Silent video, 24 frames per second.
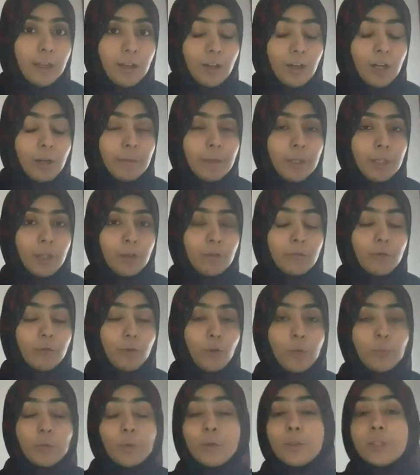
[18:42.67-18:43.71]
haram, in our
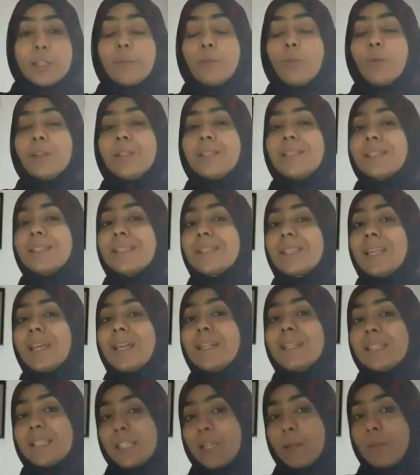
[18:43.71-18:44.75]
forum, when someone
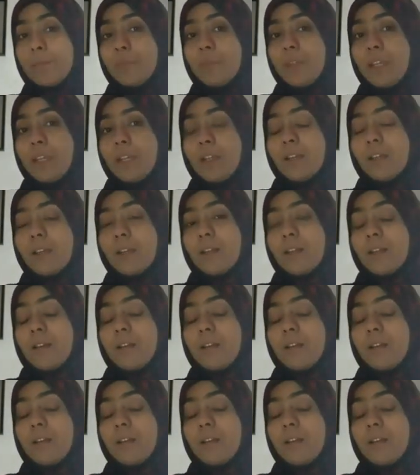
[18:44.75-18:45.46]
says something,